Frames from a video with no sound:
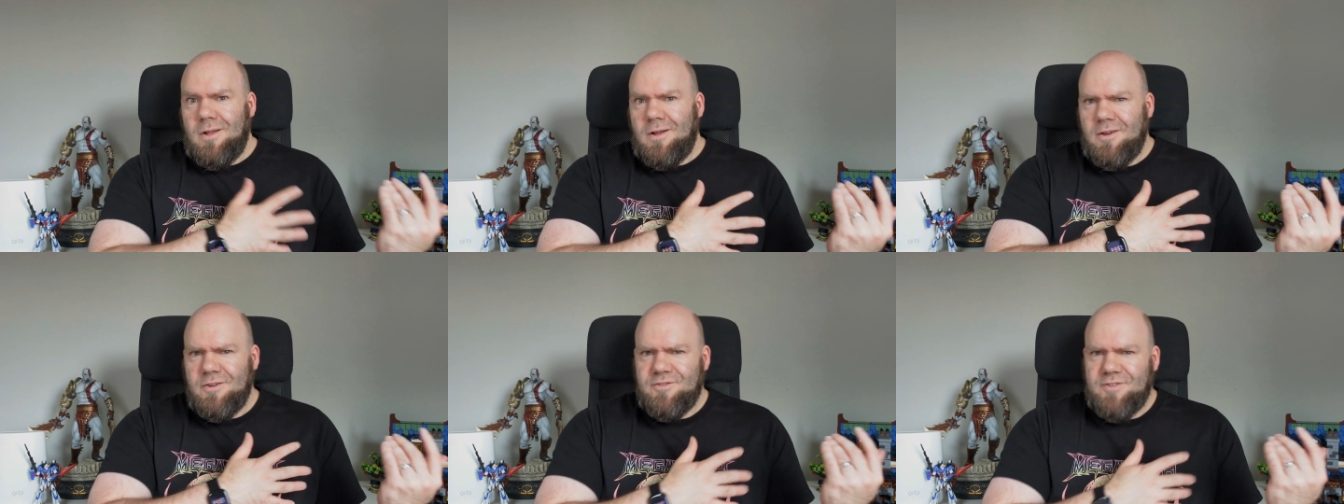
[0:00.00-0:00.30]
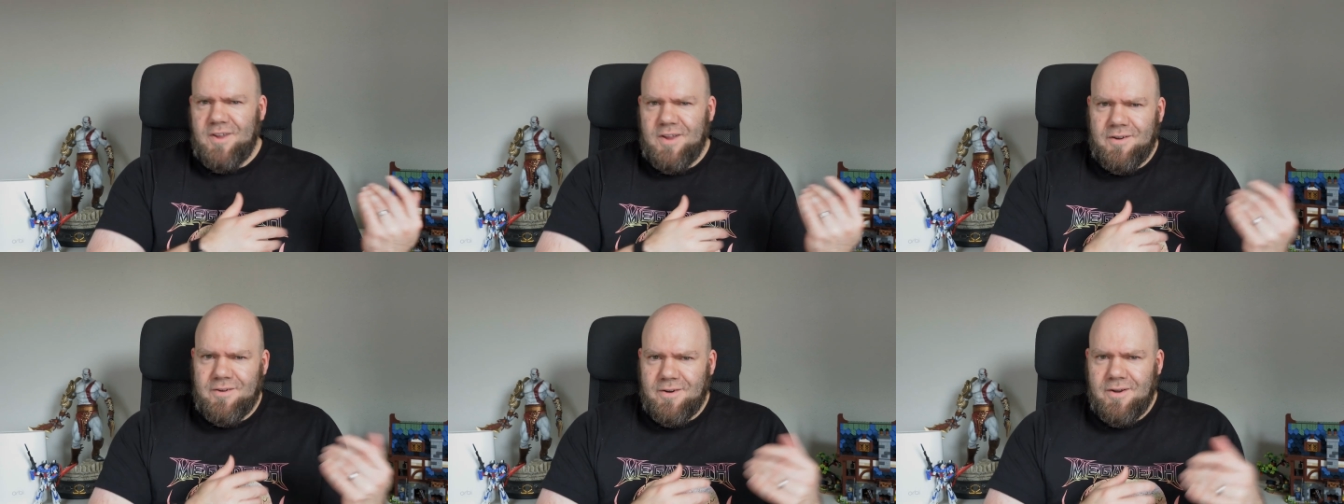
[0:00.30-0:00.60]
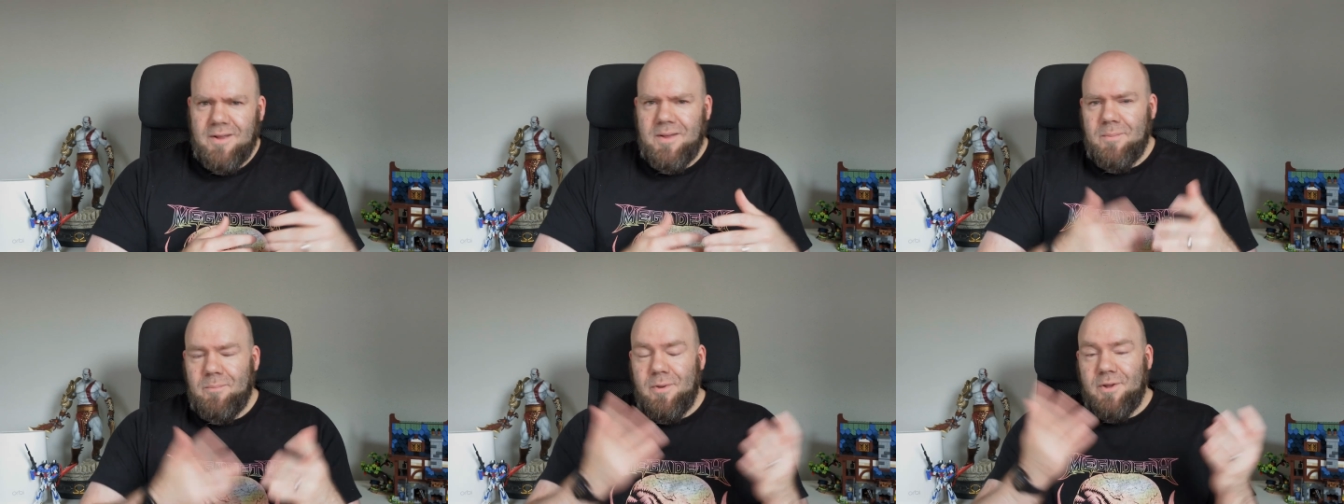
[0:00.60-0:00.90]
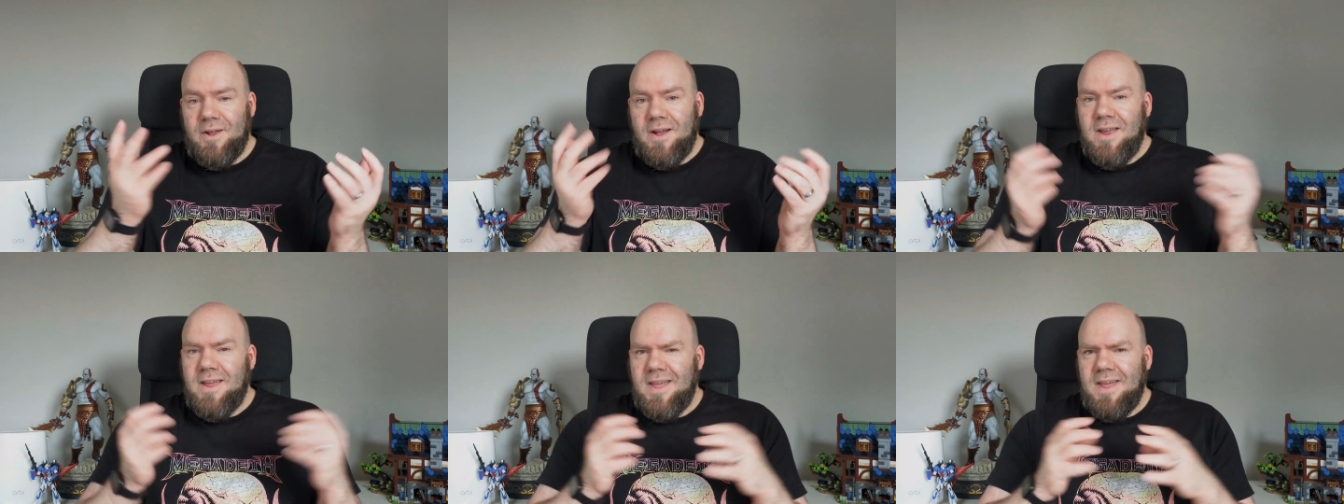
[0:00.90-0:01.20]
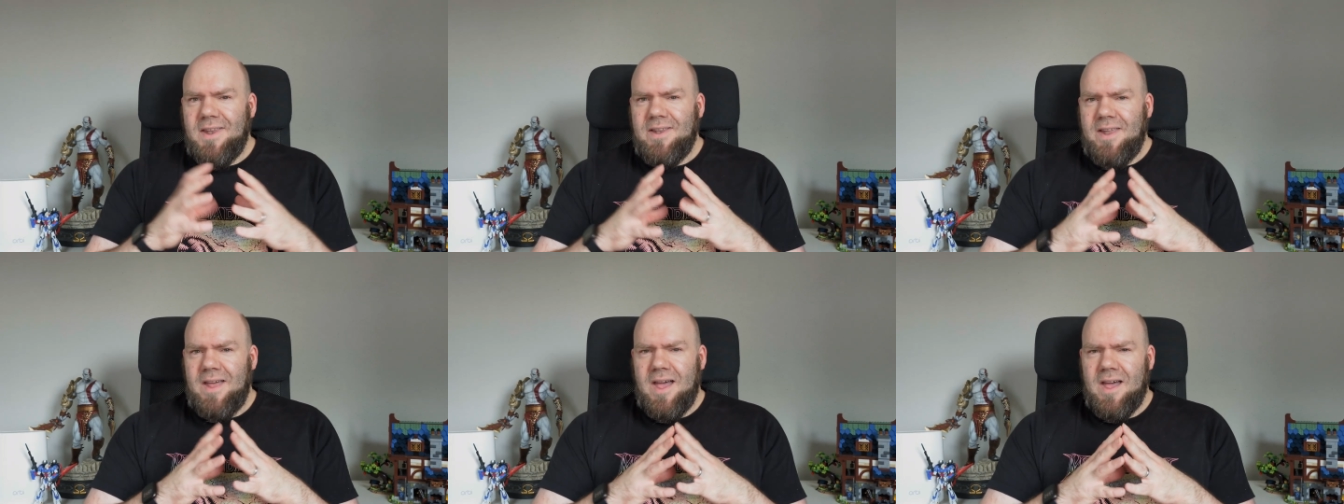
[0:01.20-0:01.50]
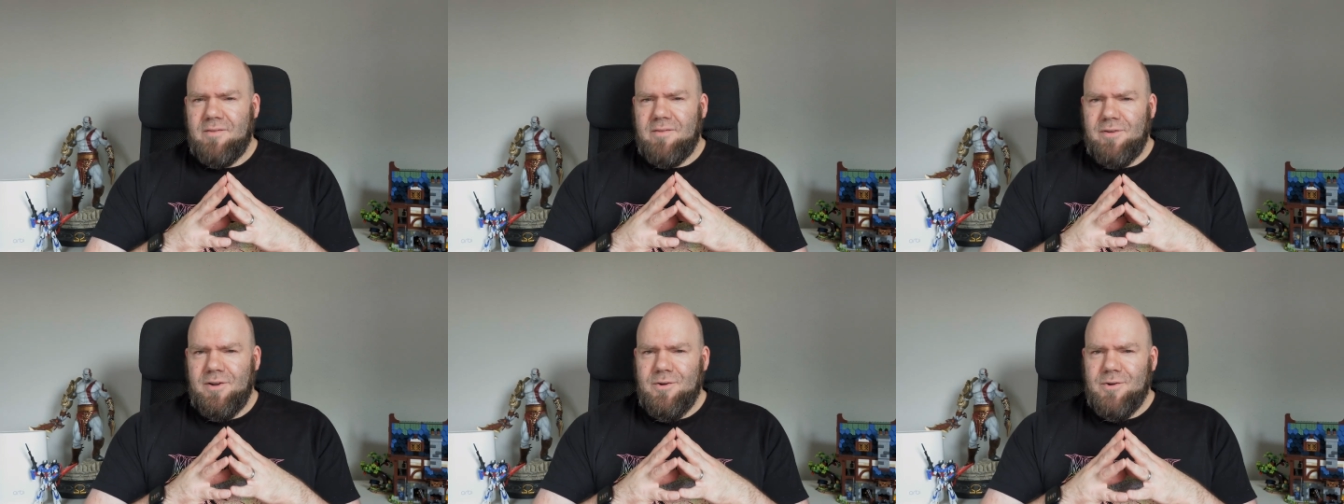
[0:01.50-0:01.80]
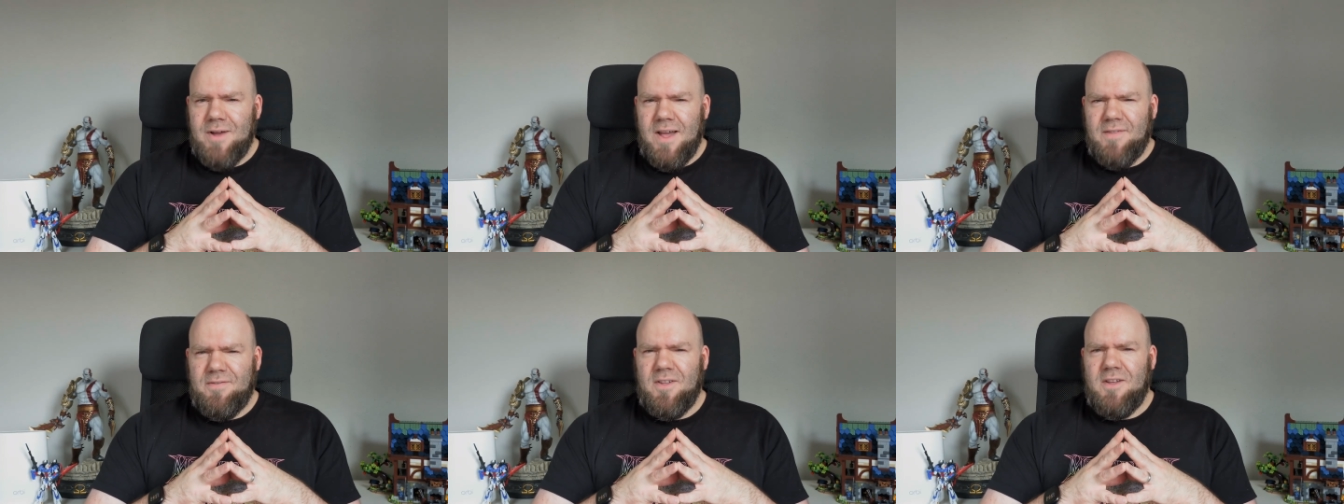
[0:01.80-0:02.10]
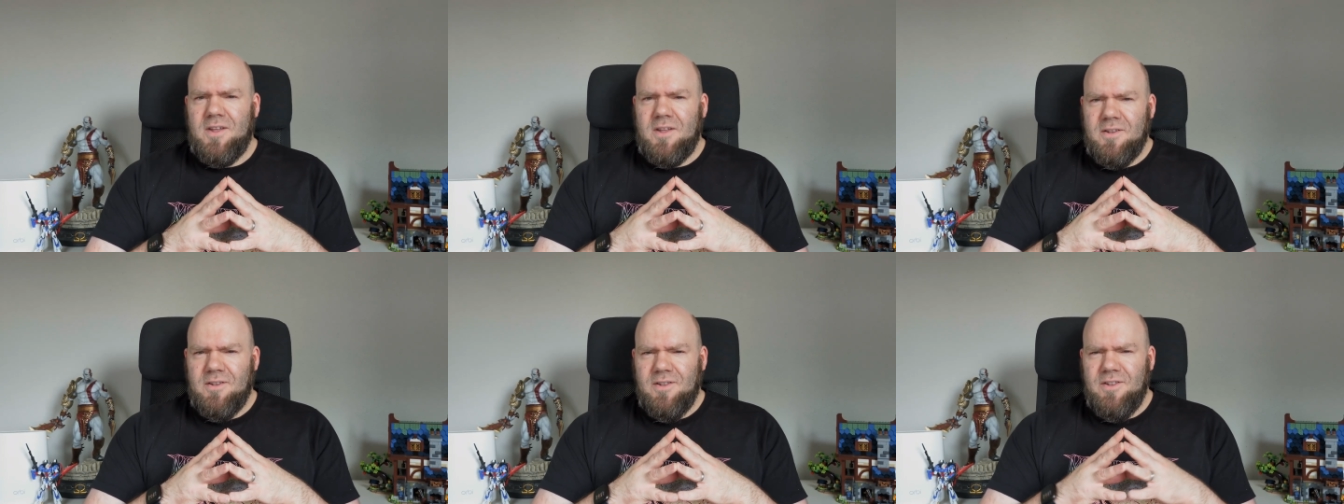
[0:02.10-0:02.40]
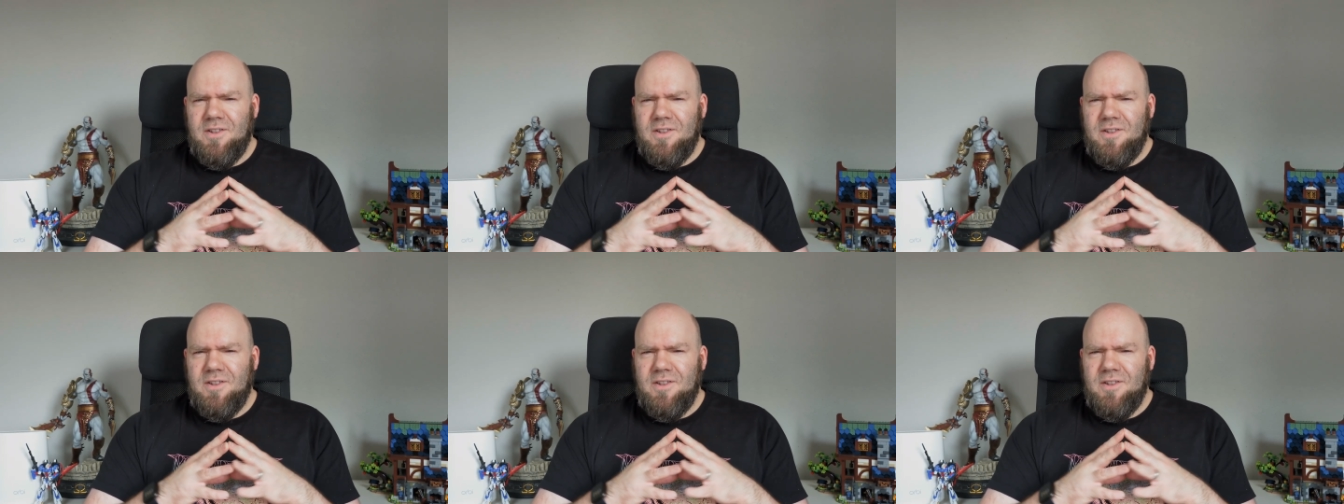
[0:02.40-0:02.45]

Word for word: last year, but I can have a look at the